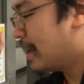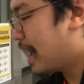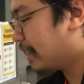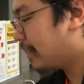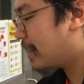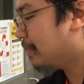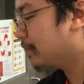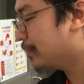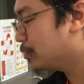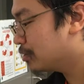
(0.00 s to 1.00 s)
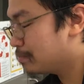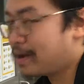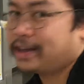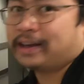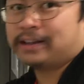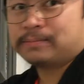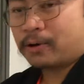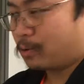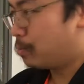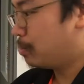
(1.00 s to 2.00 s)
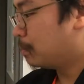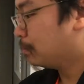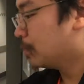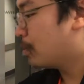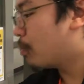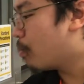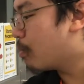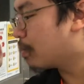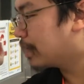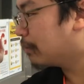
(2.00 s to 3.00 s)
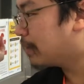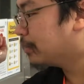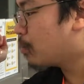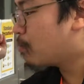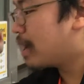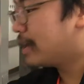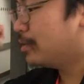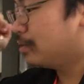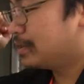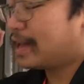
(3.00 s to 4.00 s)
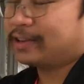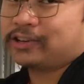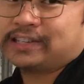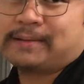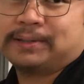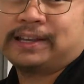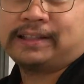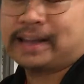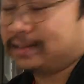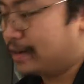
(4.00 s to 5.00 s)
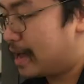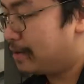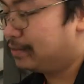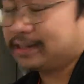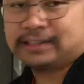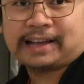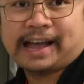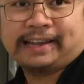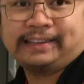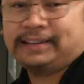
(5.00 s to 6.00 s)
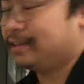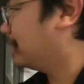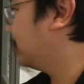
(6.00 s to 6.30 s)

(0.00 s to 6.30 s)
I can either use my elbow, or if I don't wanna use that, because some sink doesn't have this kind,